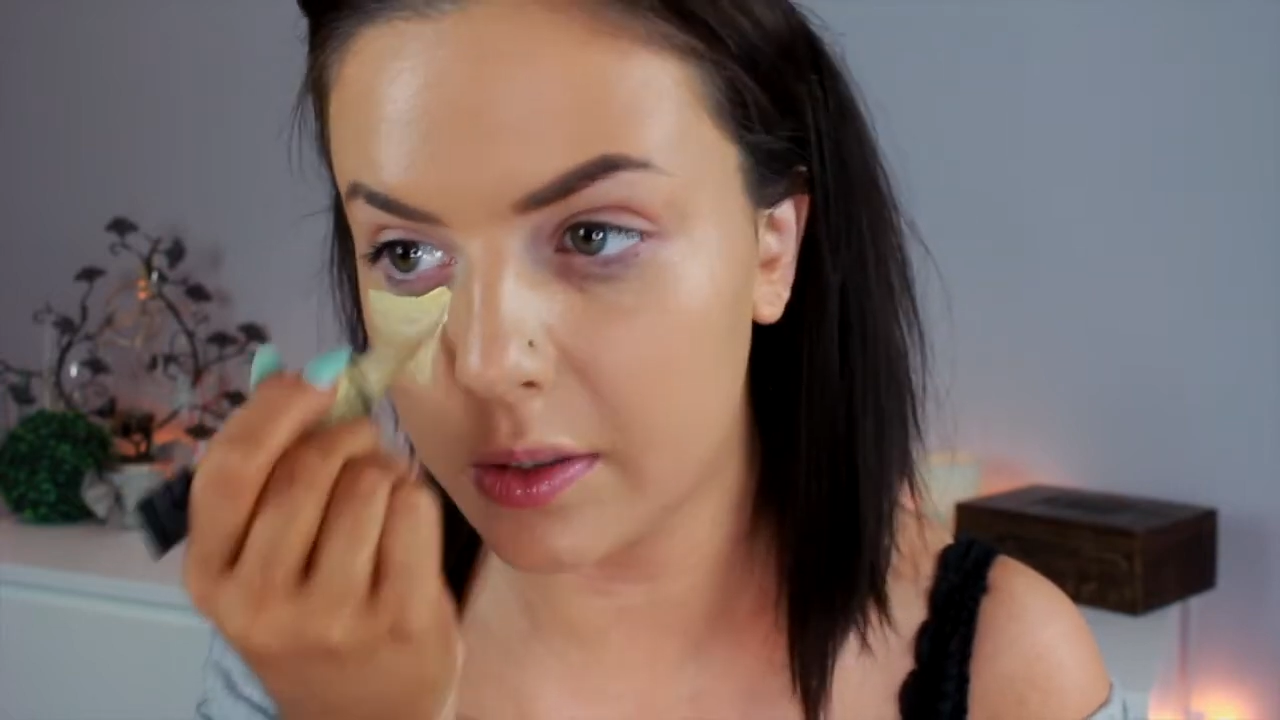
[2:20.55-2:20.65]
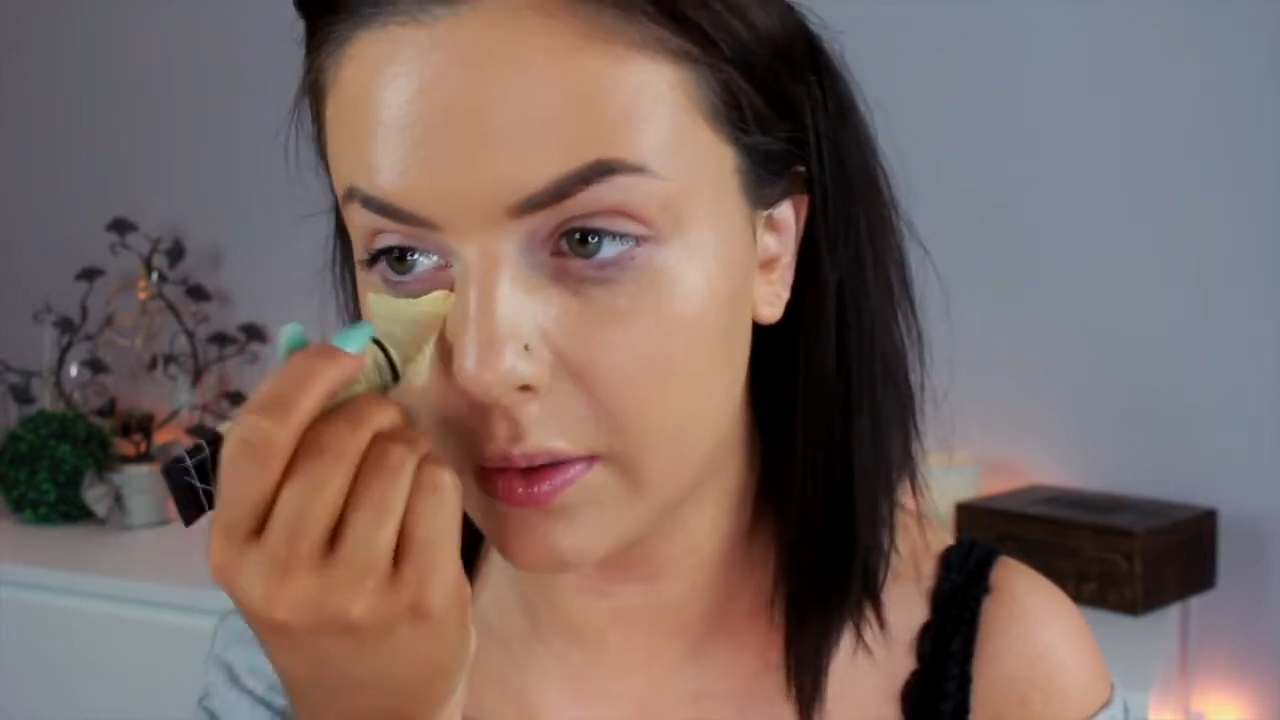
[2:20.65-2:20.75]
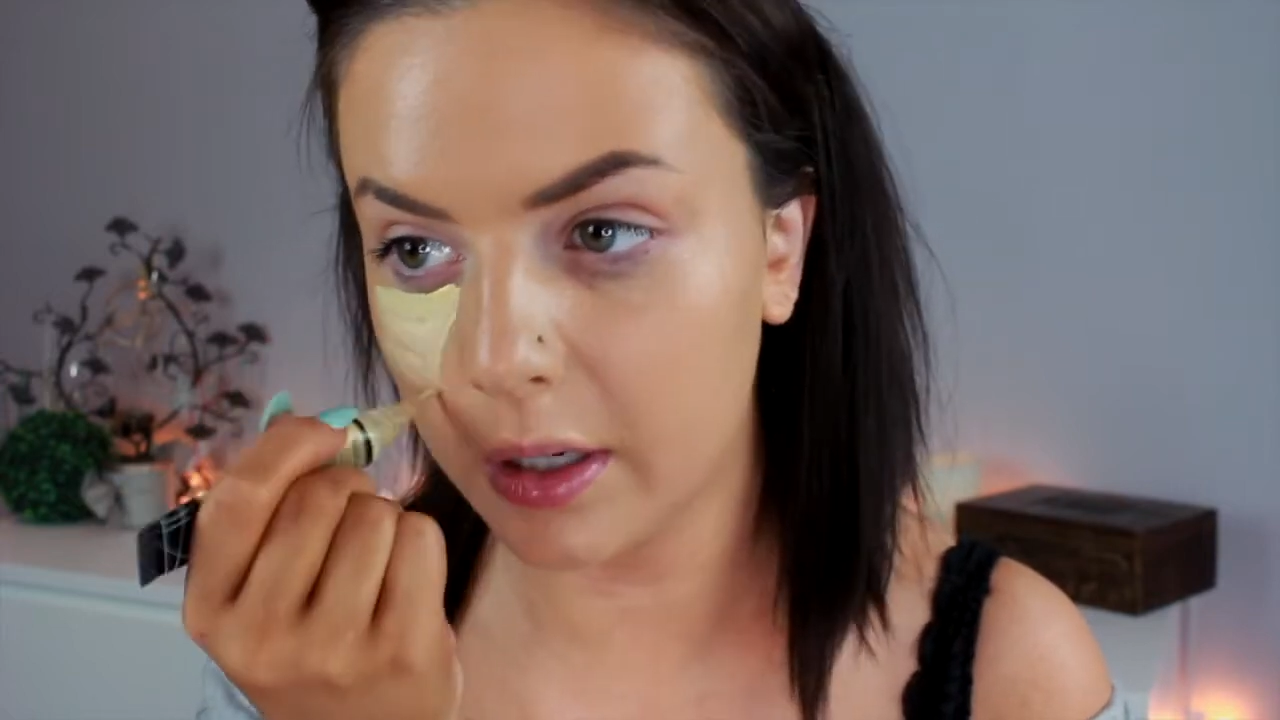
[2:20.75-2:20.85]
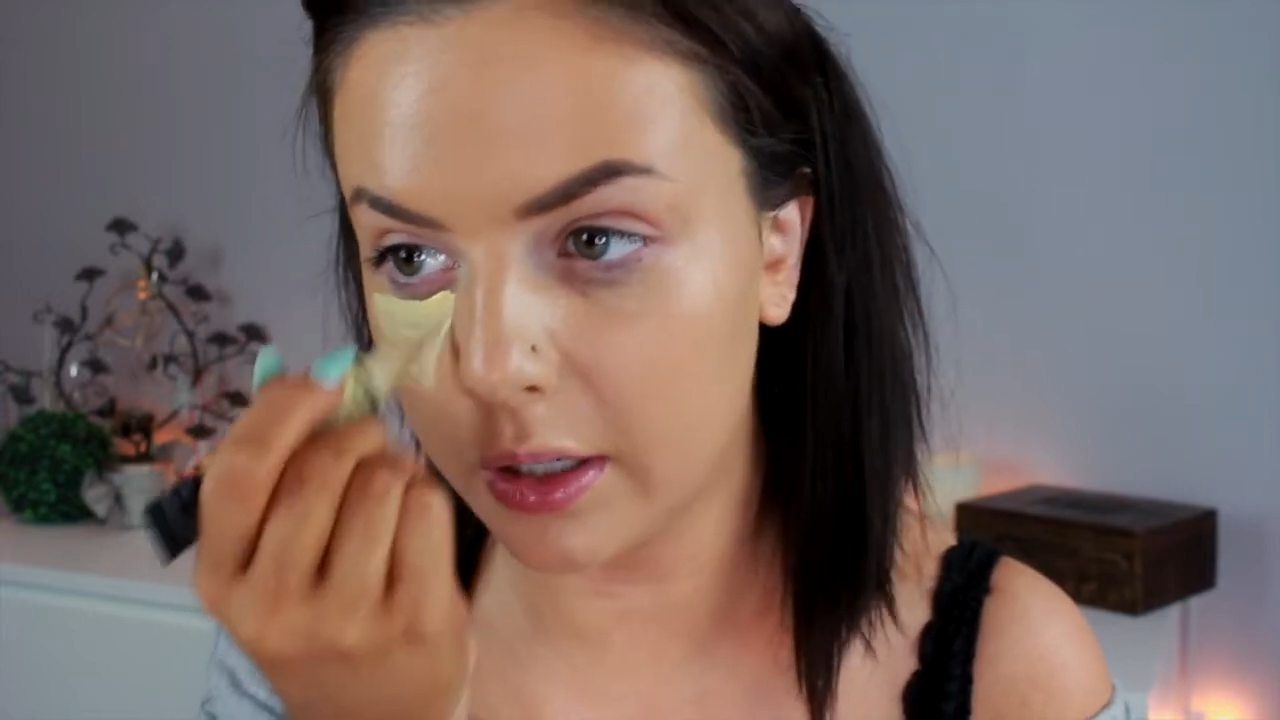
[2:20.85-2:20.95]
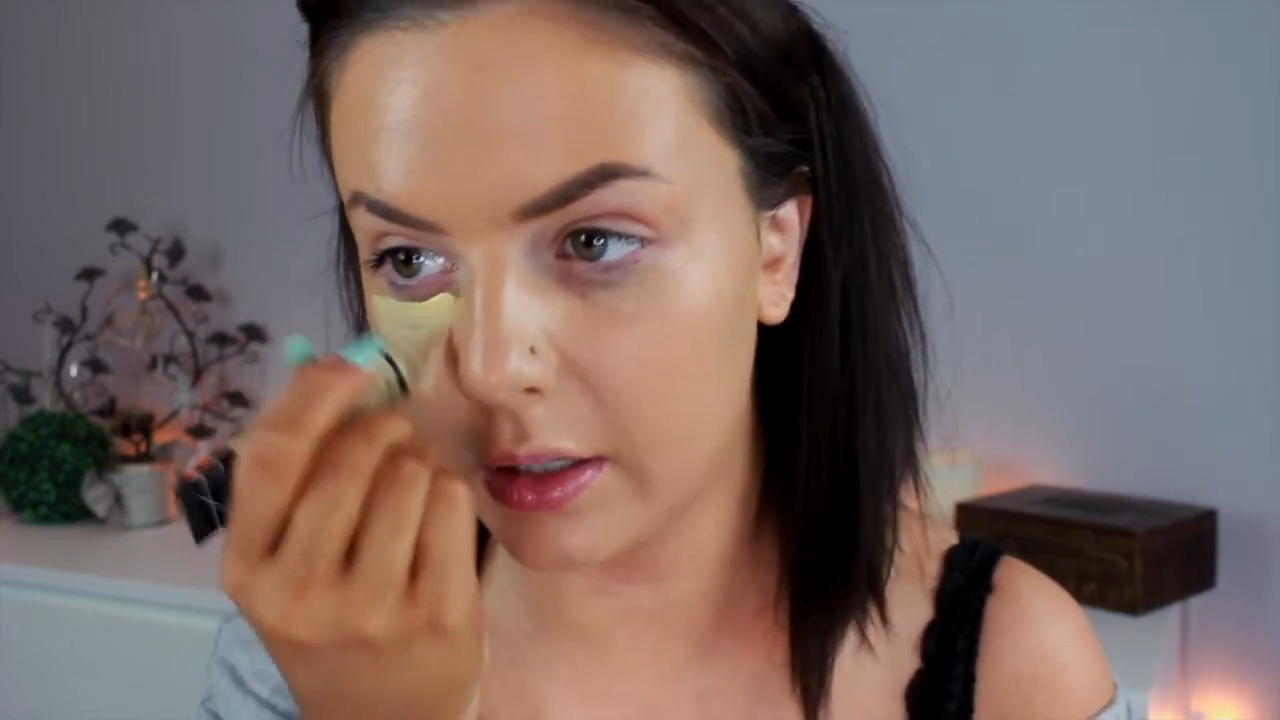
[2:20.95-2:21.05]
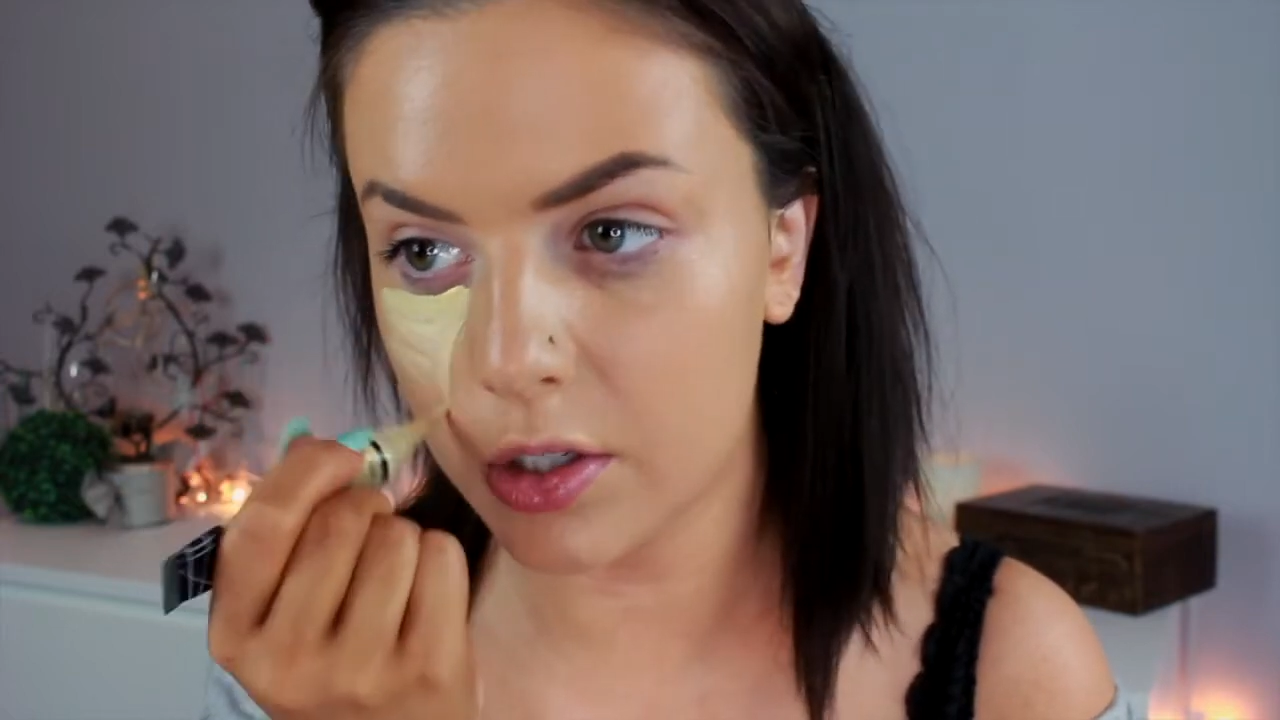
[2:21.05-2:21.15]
do it in a